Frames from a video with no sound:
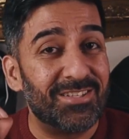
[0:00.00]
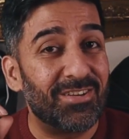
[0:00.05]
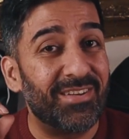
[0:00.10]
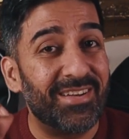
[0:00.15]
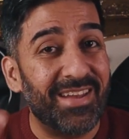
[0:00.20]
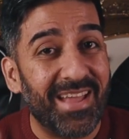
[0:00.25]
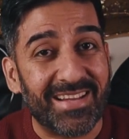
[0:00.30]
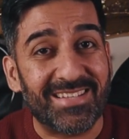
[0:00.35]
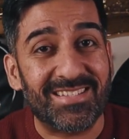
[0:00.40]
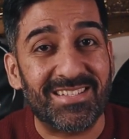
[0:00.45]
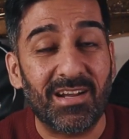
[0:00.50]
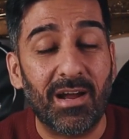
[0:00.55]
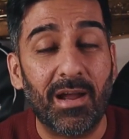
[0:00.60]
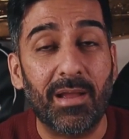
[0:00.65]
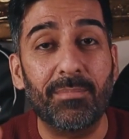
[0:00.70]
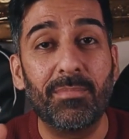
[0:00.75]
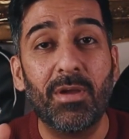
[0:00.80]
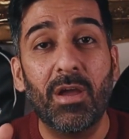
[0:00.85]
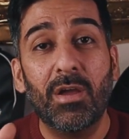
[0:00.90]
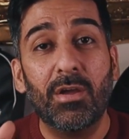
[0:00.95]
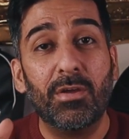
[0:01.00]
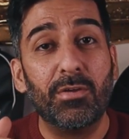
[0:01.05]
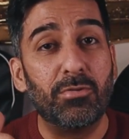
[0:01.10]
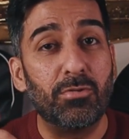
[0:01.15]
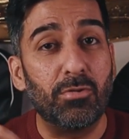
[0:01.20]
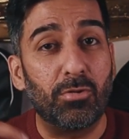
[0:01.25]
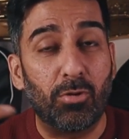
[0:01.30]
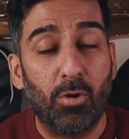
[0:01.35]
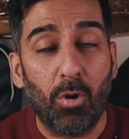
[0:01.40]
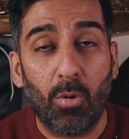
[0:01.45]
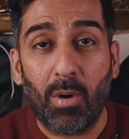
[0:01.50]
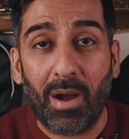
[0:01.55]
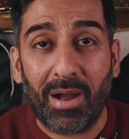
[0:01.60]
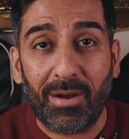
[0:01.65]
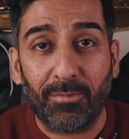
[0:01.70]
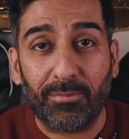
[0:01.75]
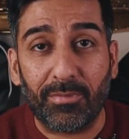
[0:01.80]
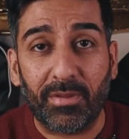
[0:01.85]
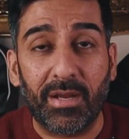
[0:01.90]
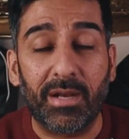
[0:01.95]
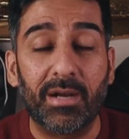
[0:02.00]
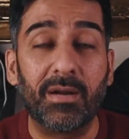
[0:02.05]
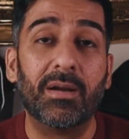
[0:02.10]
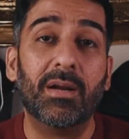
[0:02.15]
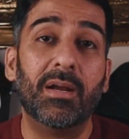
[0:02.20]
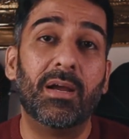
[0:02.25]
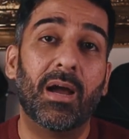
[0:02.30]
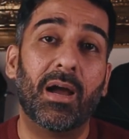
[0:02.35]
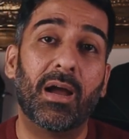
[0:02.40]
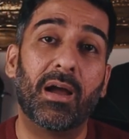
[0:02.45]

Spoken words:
So next time you go out there